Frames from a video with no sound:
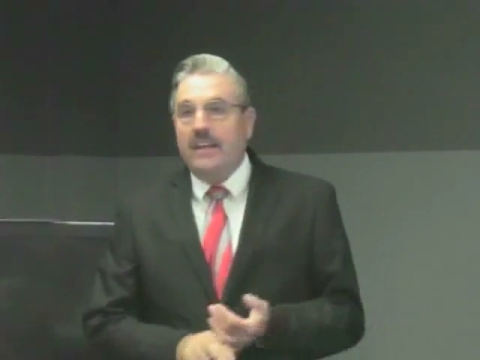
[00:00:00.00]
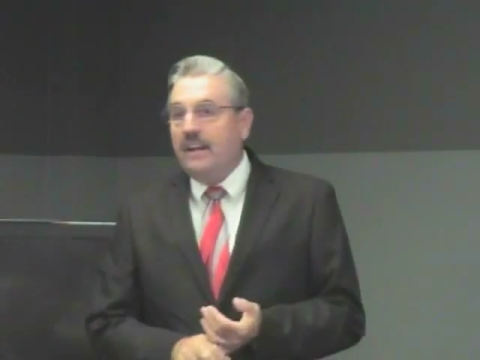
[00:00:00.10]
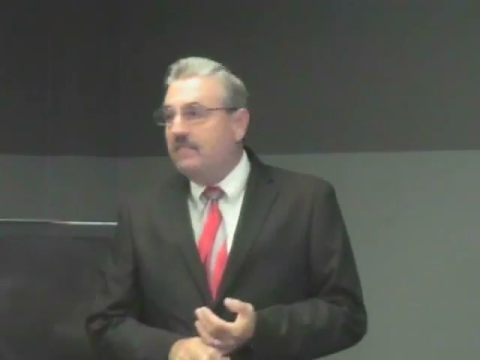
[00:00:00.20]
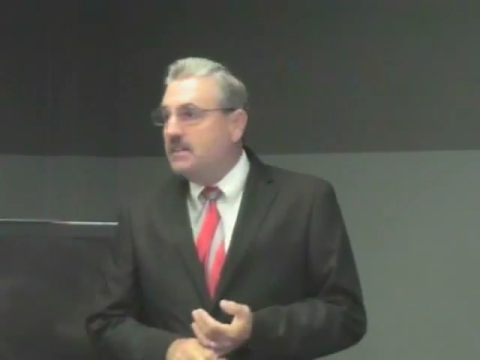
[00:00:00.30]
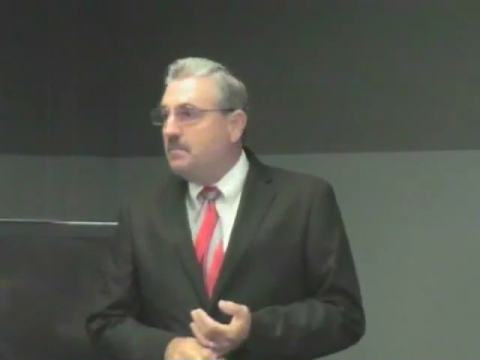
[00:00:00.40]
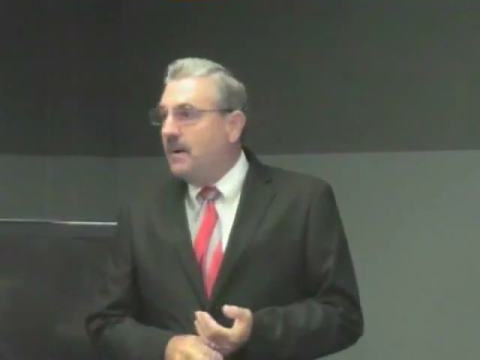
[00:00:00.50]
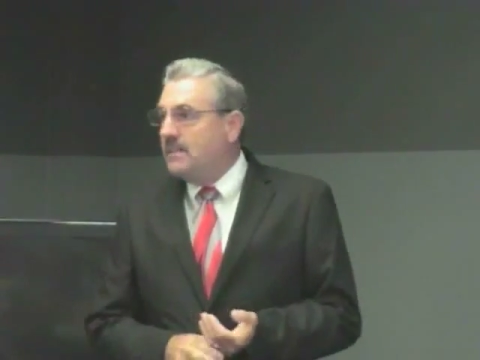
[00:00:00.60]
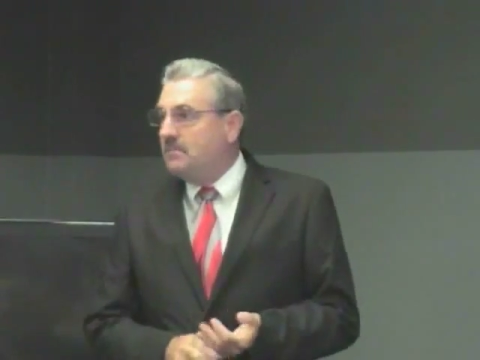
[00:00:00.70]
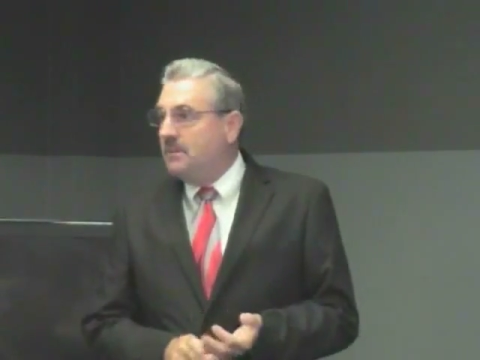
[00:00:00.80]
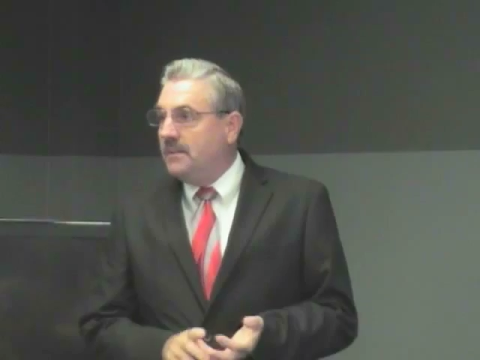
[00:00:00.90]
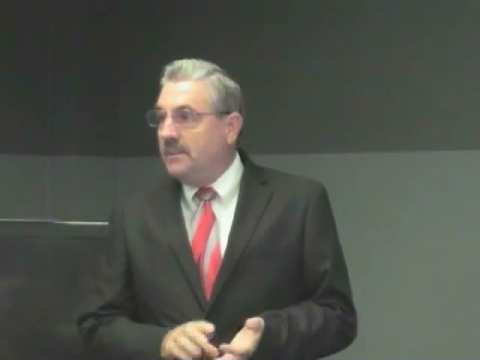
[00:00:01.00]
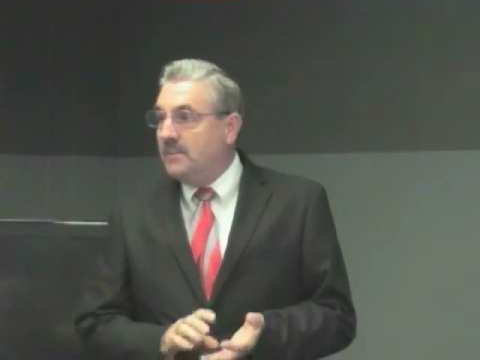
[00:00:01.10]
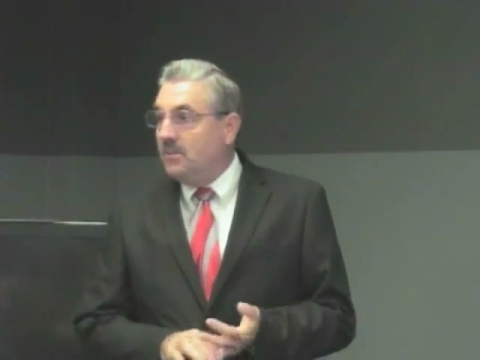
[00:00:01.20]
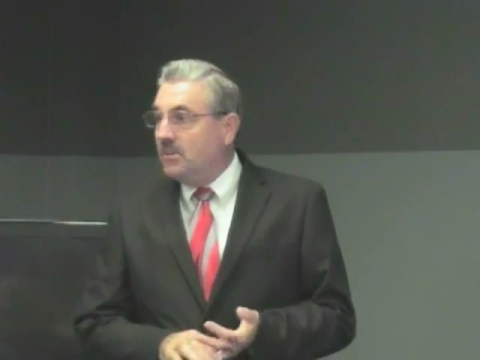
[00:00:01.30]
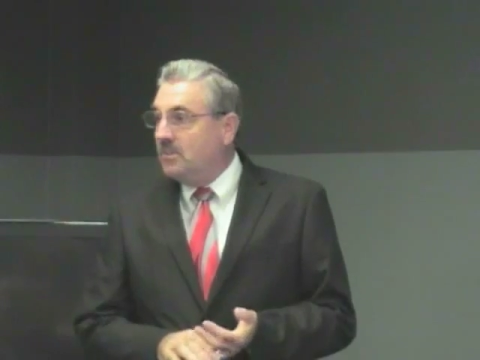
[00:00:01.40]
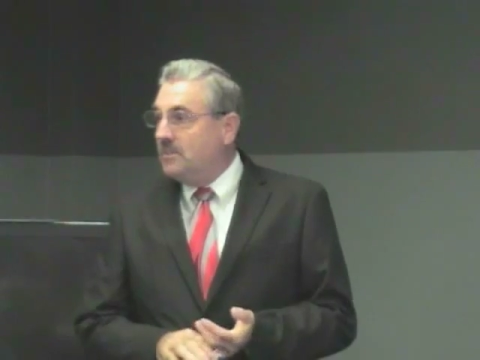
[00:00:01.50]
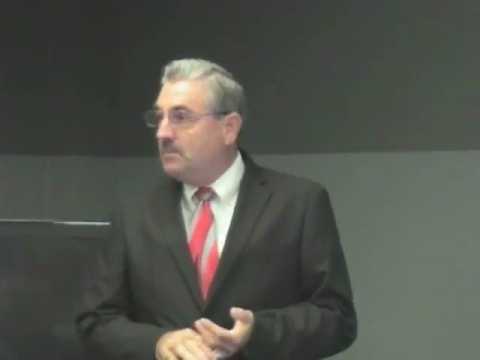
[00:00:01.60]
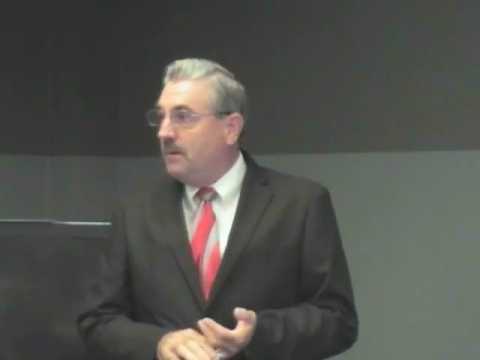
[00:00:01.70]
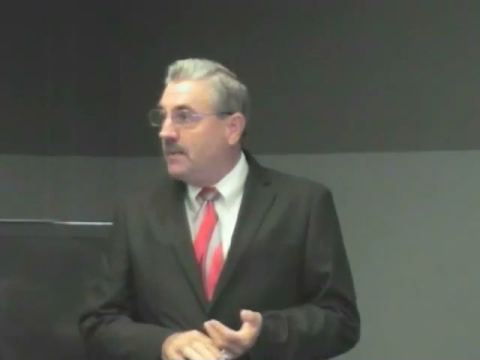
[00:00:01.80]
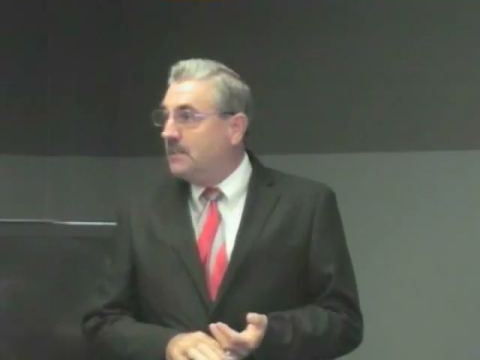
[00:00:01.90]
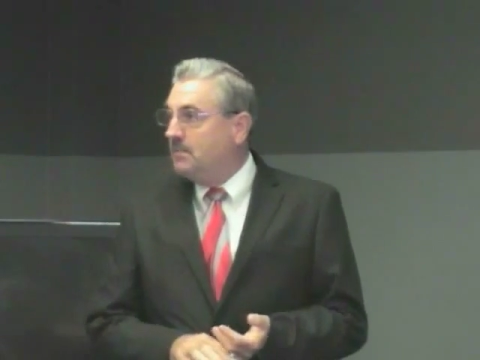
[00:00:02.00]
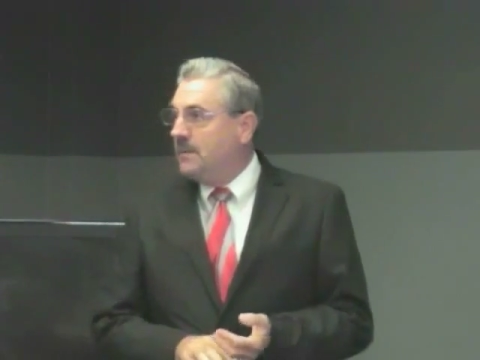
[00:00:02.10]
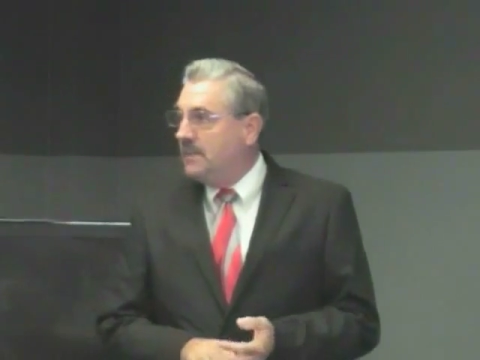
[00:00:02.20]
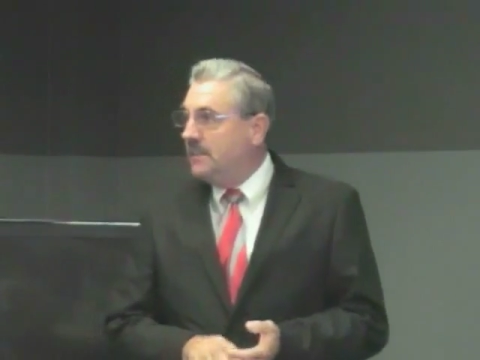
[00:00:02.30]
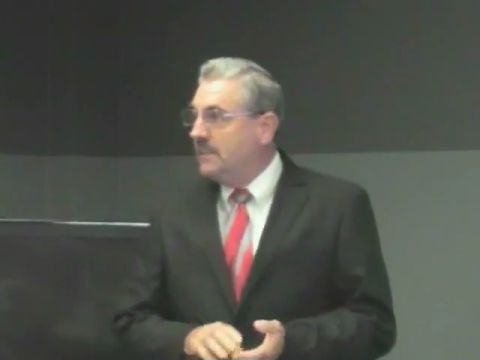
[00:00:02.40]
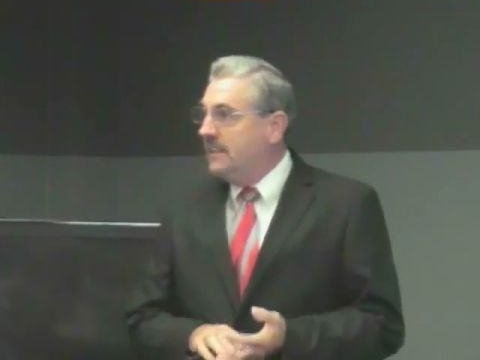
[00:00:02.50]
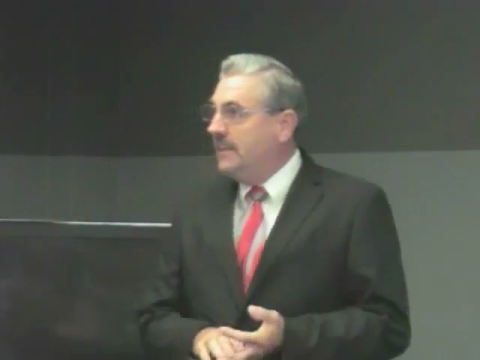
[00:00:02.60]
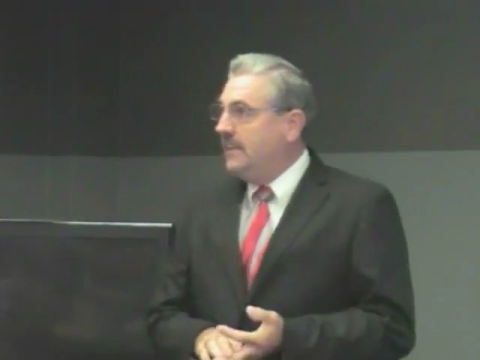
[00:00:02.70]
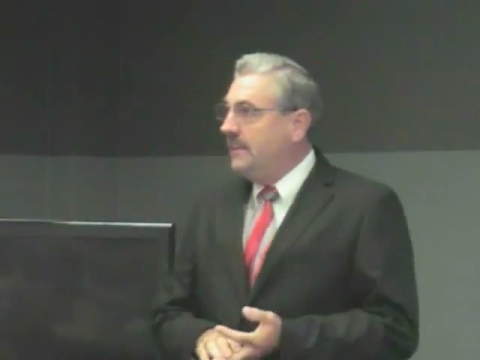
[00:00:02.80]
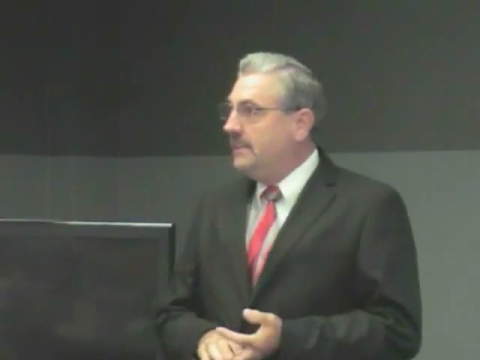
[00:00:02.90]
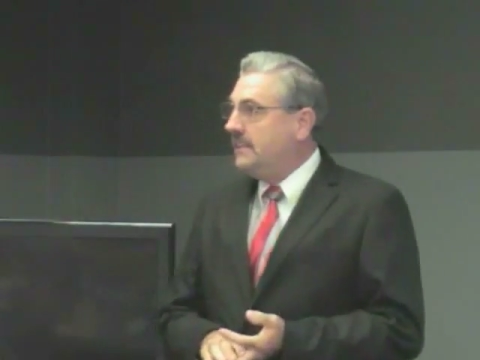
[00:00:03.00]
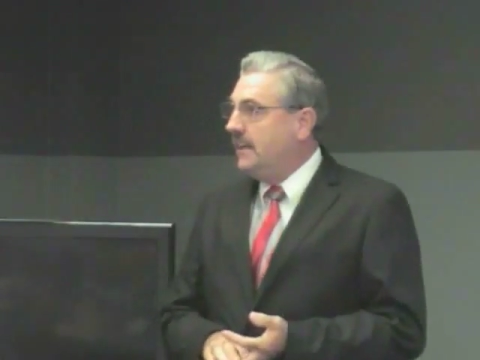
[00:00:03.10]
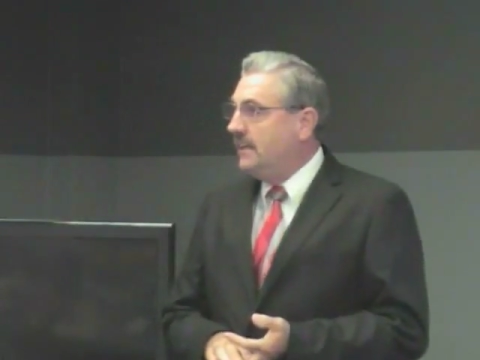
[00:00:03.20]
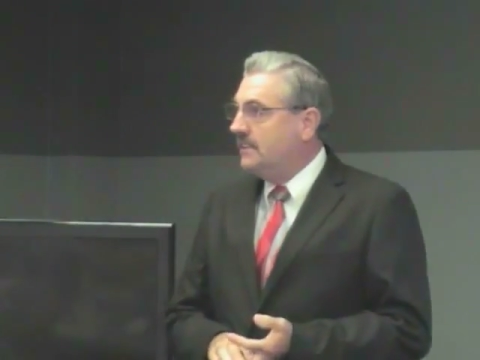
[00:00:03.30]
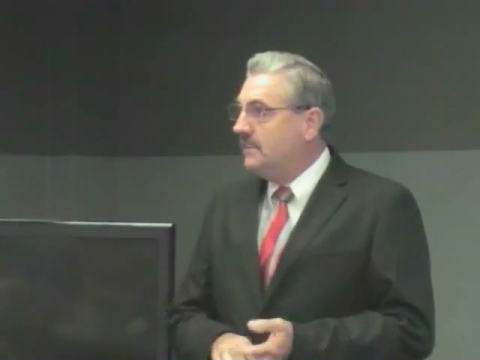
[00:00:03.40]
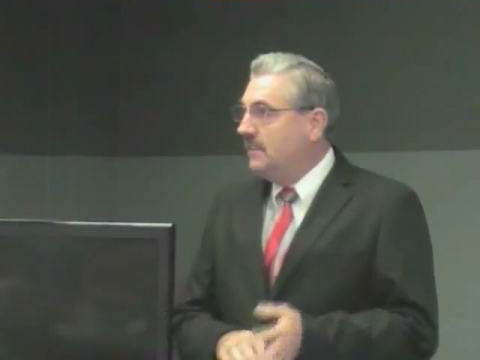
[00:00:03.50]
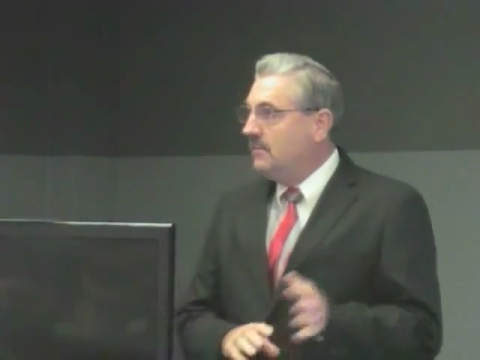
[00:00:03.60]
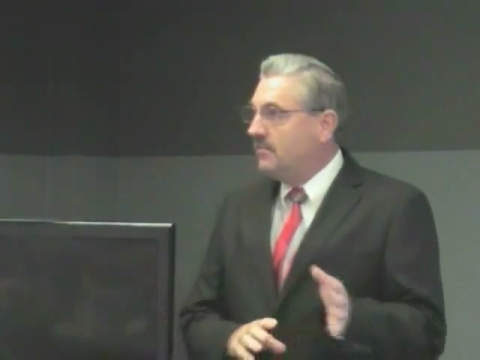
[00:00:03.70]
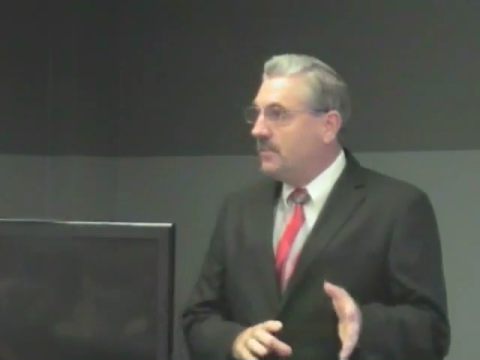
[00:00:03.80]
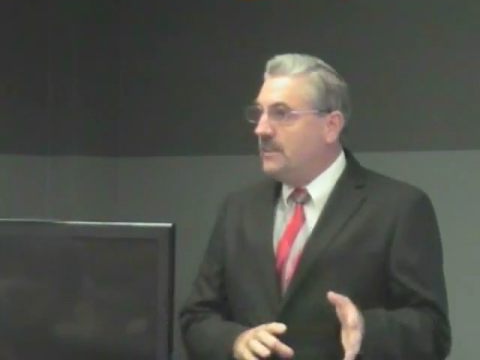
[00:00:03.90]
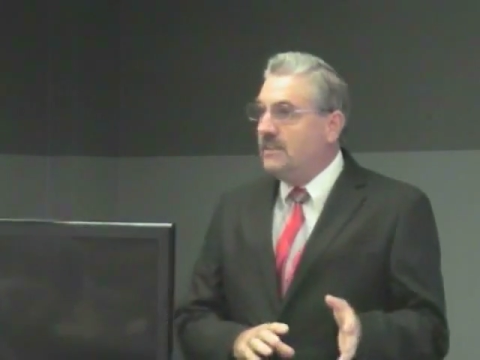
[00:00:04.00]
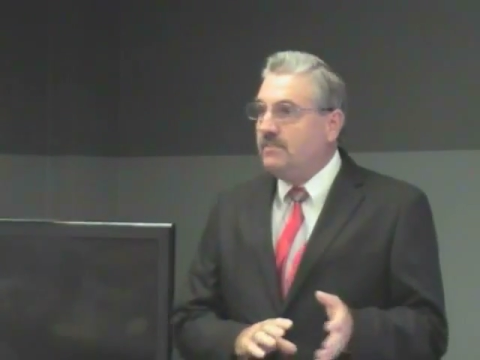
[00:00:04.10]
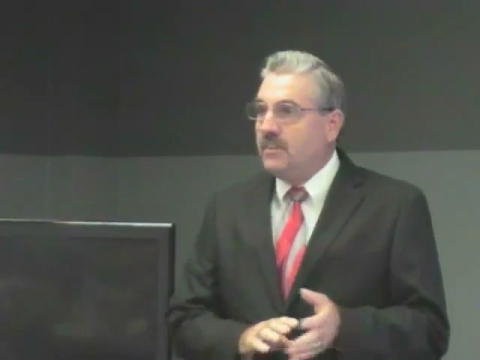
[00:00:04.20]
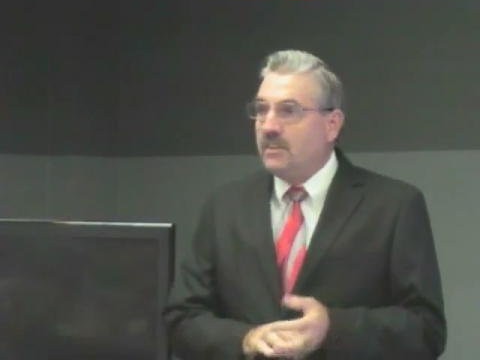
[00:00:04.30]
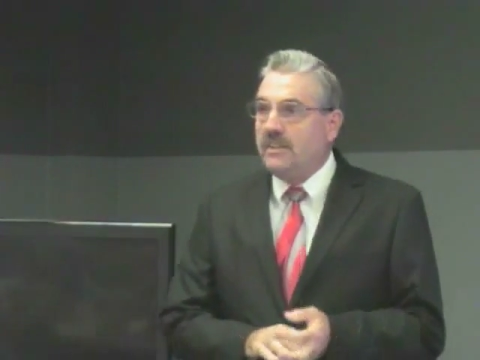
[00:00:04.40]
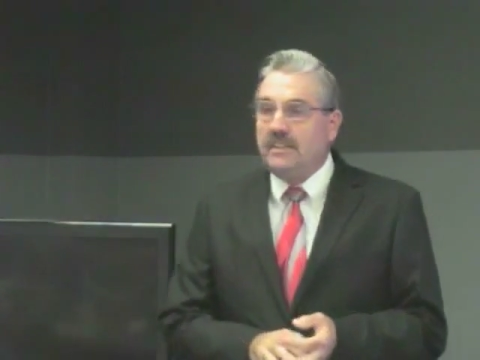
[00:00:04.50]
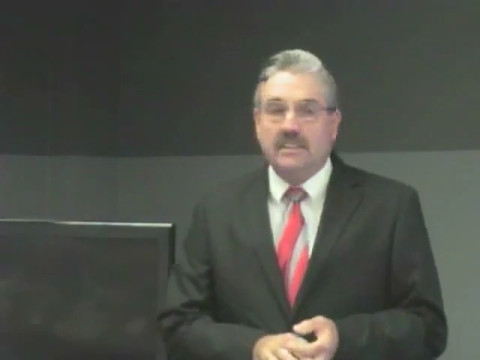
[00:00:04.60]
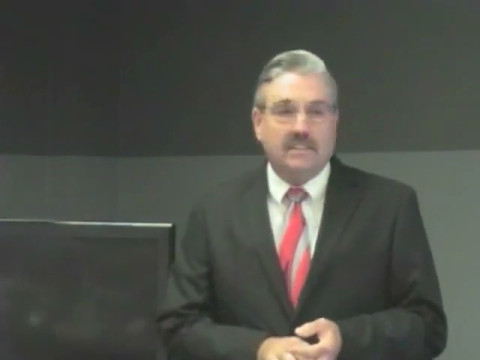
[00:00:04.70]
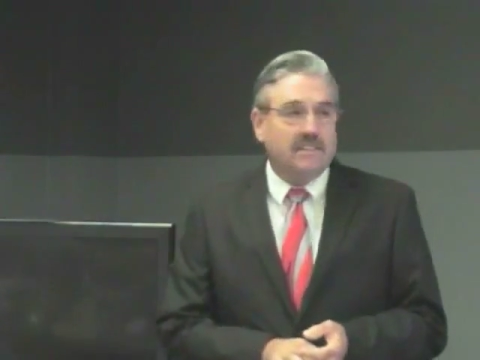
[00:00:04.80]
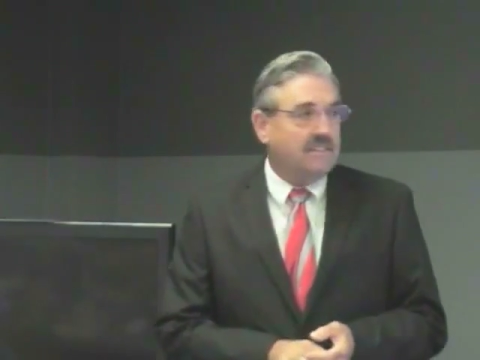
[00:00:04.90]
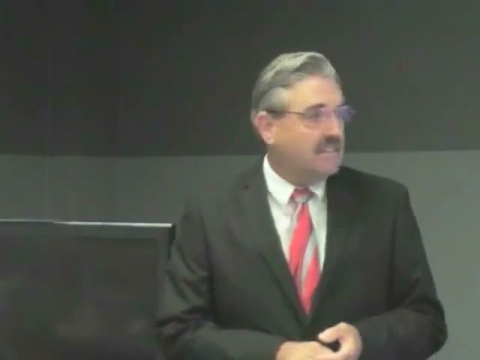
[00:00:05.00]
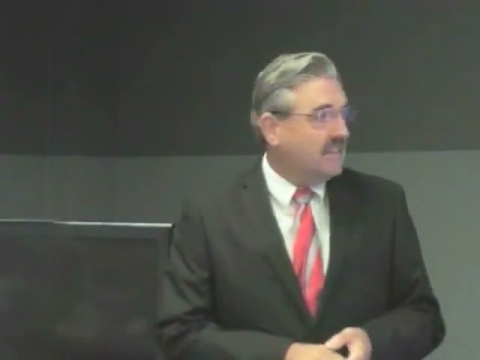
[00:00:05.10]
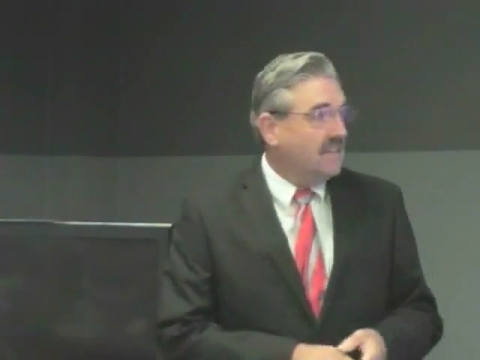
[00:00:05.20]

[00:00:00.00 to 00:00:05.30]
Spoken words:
tenant responsibilities, owner's responsibilities, and key lease dates for each of your leases.